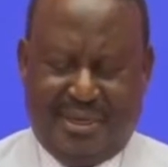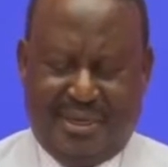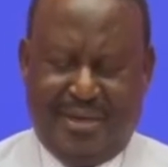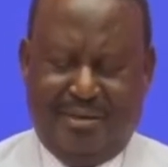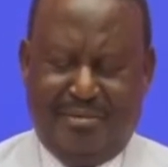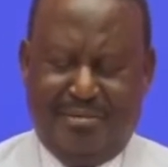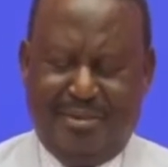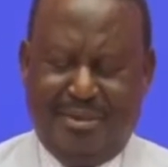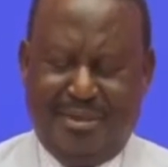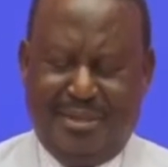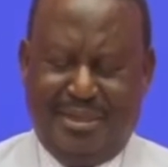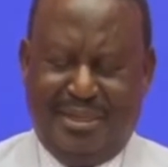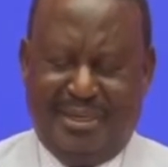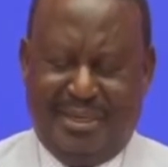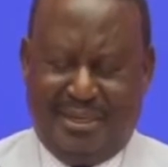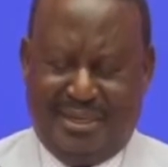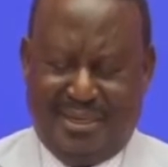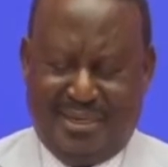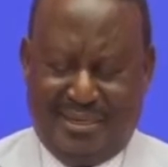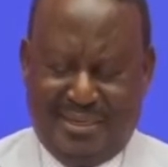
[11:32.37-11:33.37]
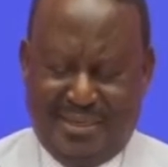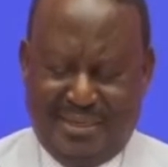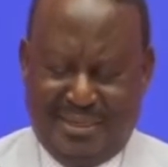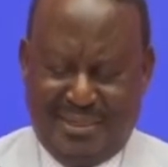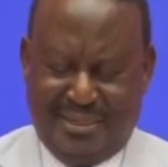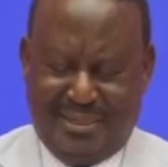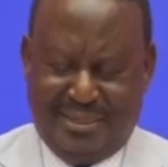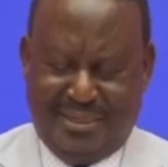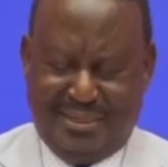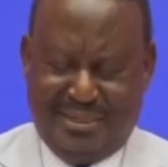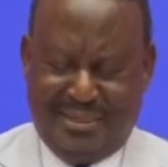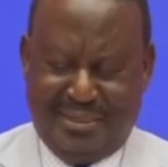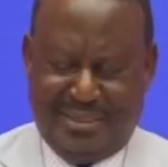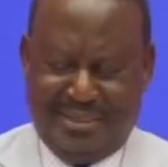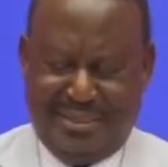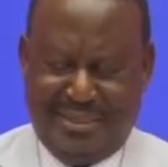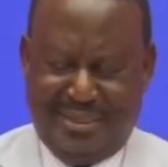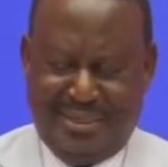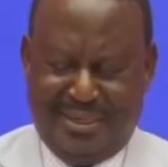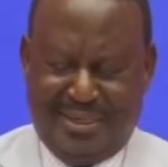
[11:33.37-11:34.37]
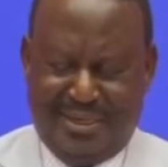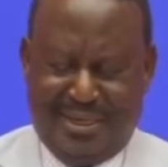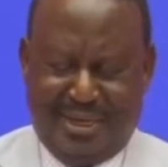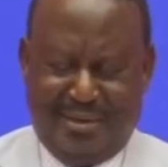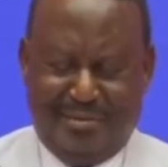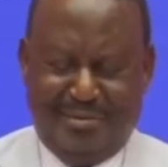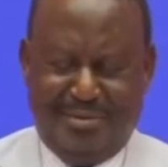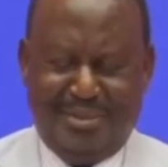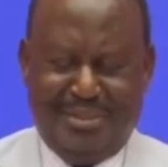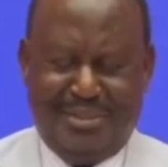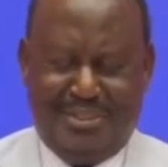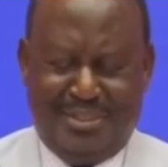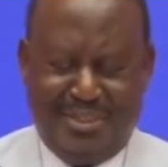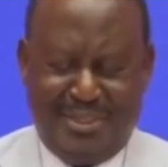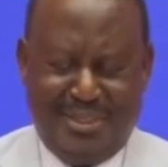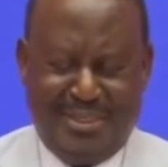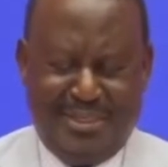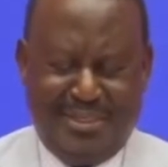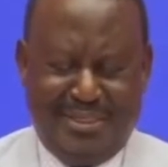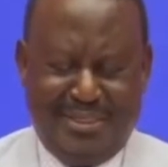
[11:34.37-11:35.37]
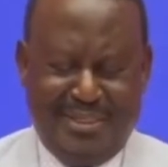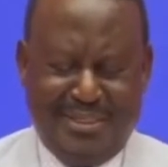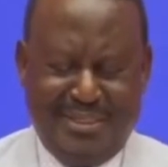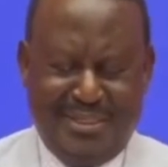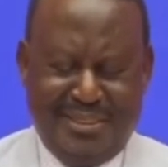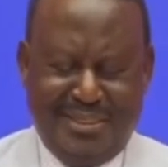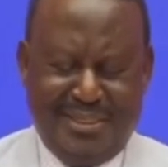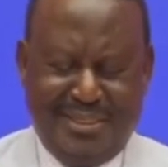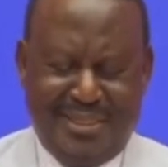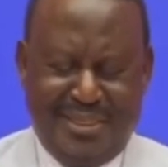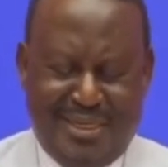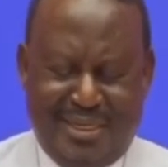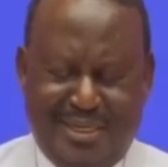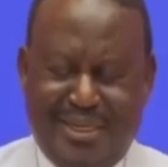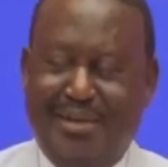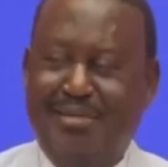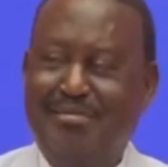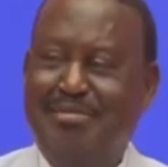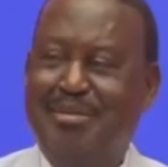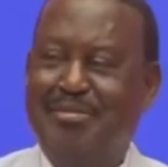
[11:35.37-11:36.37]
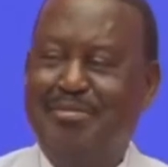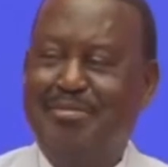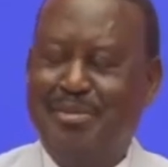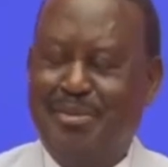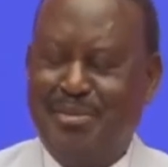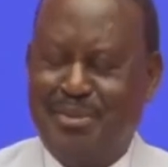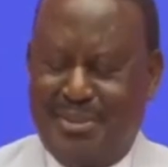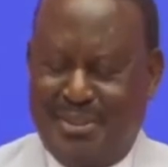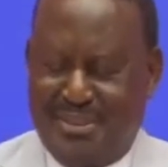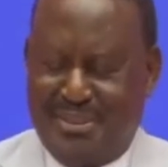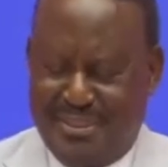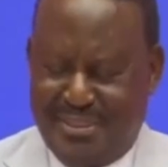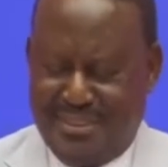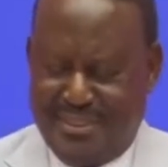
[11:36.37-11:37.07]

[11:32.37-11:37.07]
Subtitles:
I have been there. I've been cheered and have been booed.